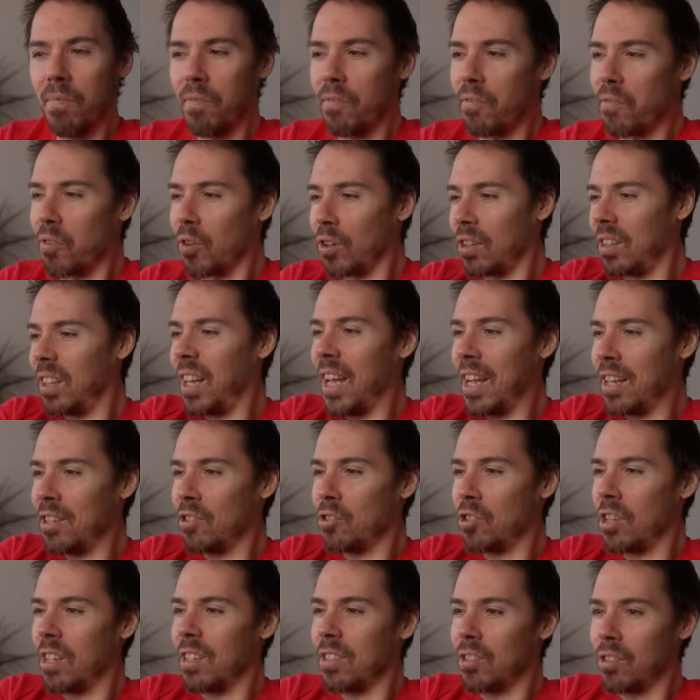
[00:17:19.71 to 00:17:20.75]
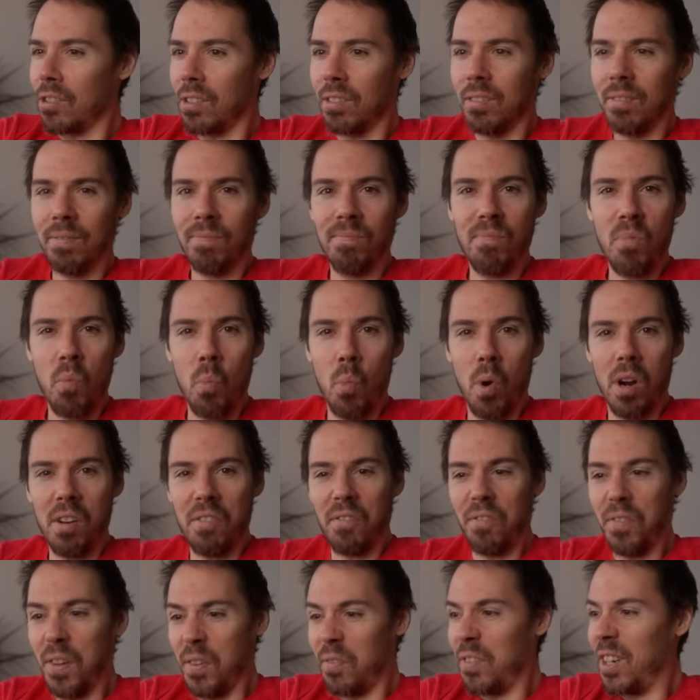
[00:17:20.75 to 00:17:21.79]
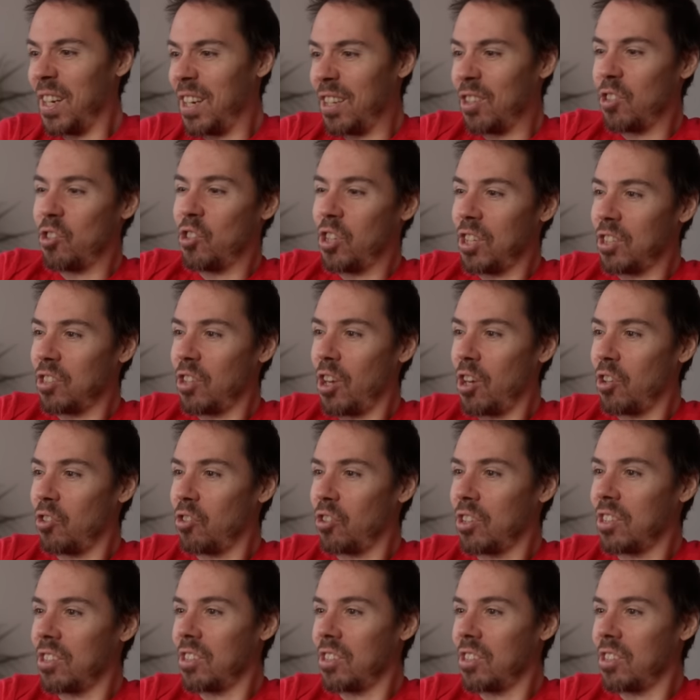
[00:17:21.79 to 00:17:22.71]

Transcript: for a lens that's 150 to 600.